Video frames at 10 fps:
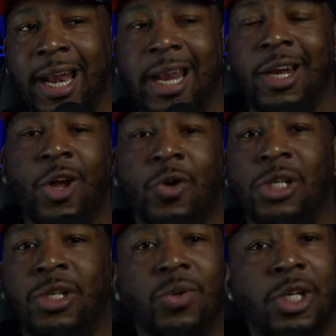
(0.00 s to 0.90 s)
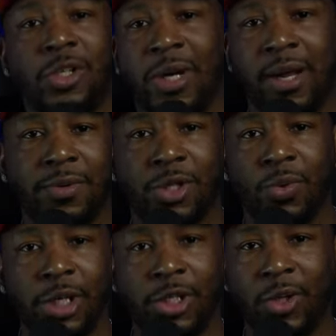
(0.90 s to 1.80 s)
I didn't know to do this when I
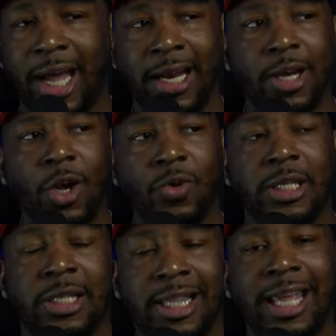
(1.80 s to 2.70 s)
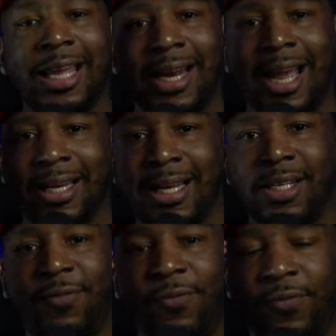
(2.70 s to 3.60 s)
was 22. I didn't know to think like
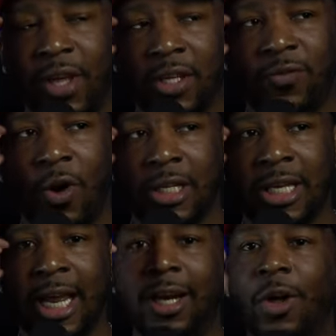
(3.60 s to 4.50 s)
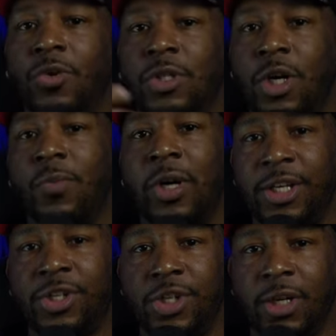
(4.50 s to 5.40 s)
this as far as like long-term
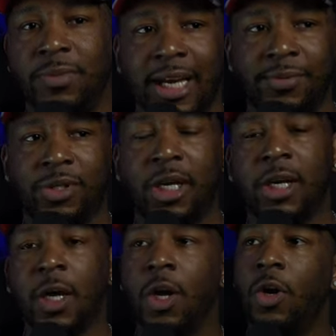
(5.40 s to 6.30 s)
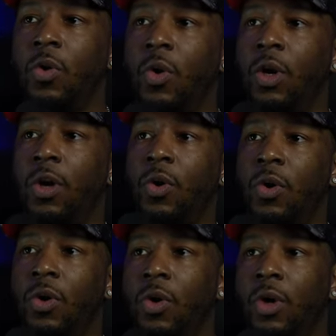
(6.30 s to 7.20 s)
relationship type shit or
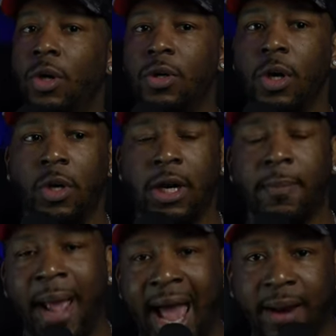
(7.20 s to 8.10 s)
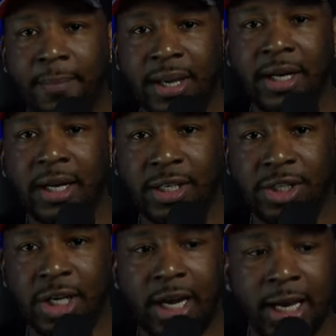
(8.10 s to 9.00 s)
or or you know,
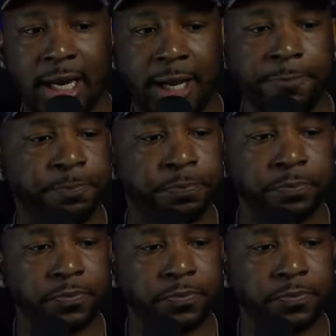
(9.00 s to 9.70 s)
compatibility and shit like that.